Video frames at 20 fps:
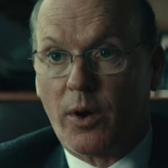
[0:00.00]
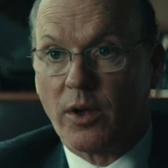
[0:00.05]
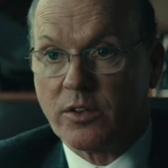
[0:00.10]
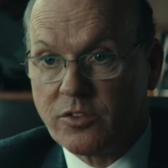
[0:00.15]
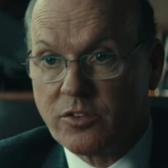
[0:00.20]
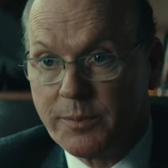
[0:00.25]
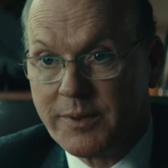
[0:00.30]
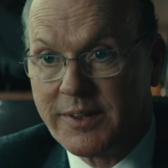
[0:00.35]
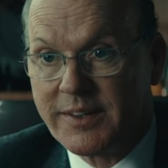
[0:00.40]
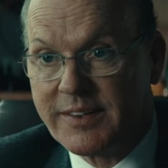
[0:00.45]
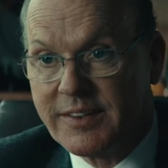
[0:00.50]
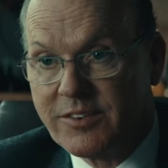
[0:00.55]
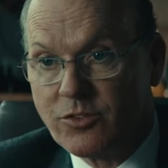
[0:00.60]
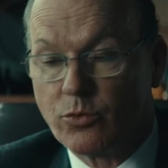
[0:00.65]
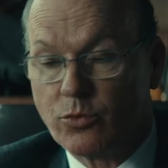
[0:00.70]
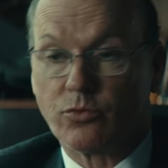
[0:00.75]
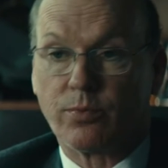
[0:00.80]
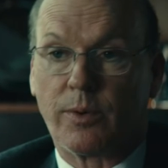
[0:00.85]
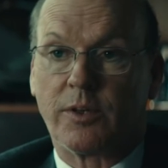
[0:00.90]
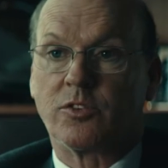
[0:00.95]
Tucci and
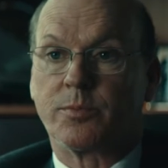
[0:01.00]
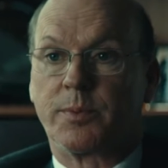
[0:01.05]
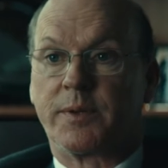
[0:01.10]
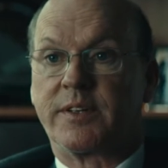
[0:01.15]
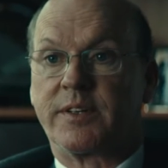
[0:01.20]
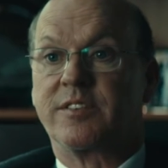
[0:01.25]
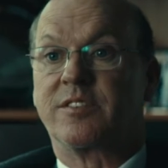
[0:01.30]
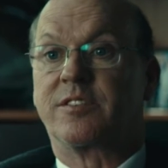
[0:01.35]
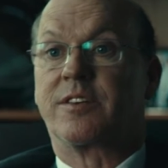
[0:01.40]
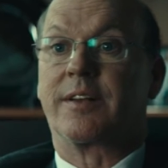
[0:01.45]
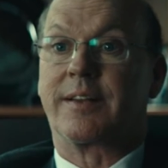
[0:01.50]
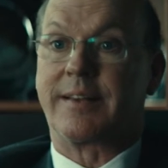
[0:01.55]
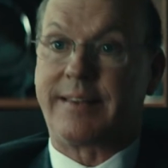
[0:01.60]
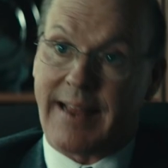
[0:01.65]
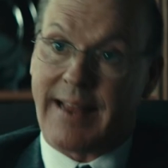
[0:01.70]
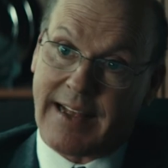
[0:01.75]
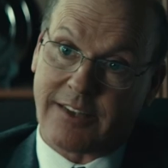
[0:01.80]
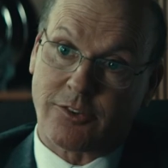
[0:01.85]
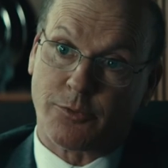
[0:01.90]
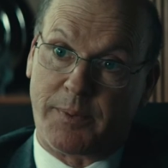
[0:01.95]
Michael Keaton.
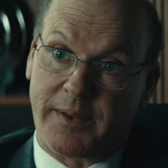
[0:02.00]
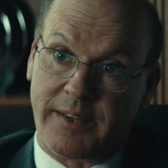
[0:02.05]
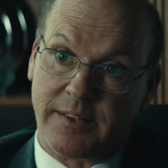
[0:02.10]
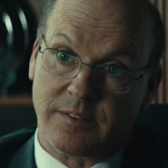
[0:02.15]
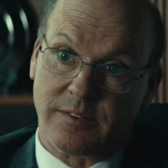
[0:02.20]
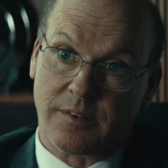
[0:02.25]
There is a